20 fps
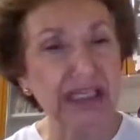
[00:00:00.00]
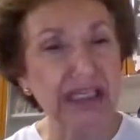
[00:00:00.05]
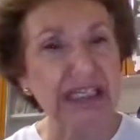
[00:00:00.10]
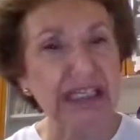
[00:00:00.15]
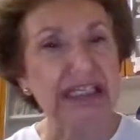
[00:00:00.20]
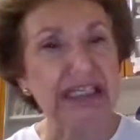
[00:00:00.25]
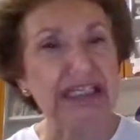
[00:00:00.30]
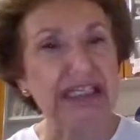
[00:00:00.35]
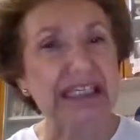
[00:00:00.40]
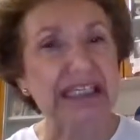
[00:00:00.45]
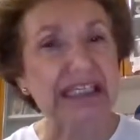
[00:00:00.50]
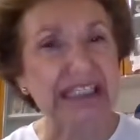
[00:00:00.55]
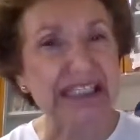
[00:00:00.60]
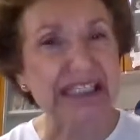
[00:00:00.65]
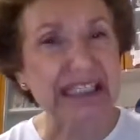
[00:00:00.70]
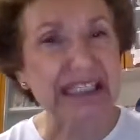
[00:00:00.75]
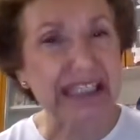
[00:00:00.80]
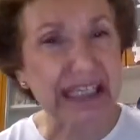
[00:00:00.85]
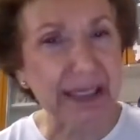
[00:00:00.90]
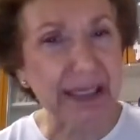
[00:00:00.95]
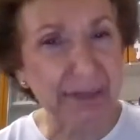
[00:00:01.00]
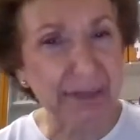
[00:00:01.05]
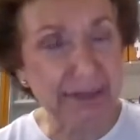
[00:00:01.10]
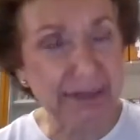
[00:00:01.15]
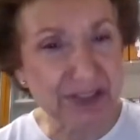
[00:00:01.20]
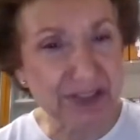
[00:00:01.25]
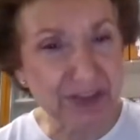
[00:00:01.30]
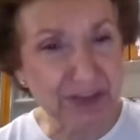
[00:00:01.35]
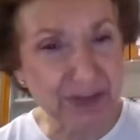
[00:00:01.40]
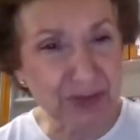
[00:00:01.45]
in
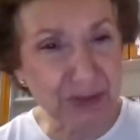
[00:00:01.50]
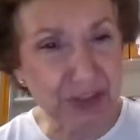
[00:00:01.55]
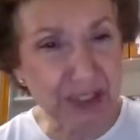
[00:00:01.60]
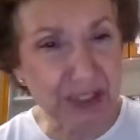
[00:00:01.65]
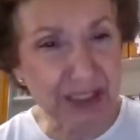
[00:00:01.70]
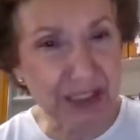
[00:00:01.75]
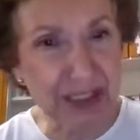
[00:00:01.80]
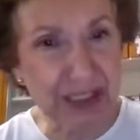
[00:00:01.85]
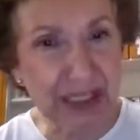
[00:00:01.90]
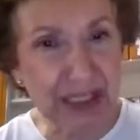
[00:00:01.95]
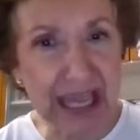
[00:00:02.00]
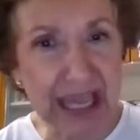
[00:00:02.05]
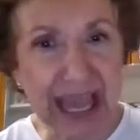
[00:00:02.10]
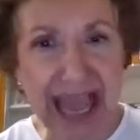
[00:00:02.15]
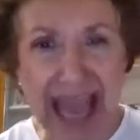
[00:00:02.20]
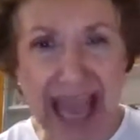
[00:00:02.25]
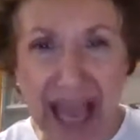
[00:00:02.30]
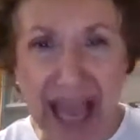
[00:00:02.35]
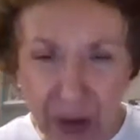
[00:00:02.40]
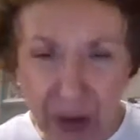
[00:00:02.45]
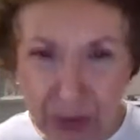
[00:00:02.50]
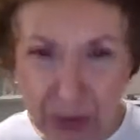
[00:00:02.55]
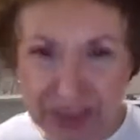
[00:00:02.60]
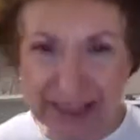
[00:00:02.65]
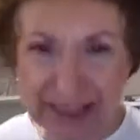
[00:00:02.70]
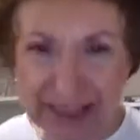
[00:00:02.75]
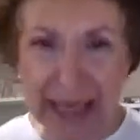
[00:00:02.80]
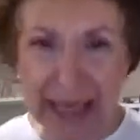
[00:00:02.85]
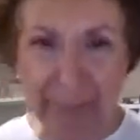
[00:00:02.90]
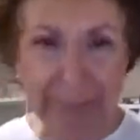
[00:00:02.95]
chemistry. How could
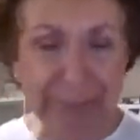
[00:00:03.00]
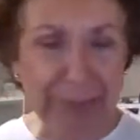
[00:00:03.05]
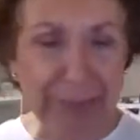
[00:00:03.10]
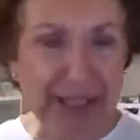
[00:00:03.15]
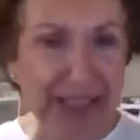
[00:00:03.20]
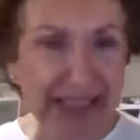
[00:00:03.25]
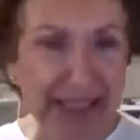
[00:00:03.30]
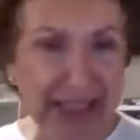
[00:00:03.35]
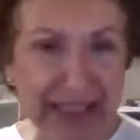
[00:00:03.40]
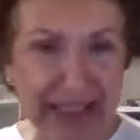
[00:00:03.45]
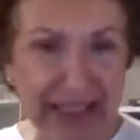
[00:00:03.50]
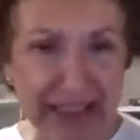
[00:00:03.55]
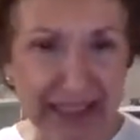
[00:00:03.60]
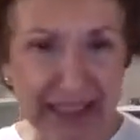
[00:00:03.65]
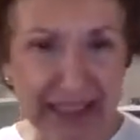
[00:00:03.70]
that be?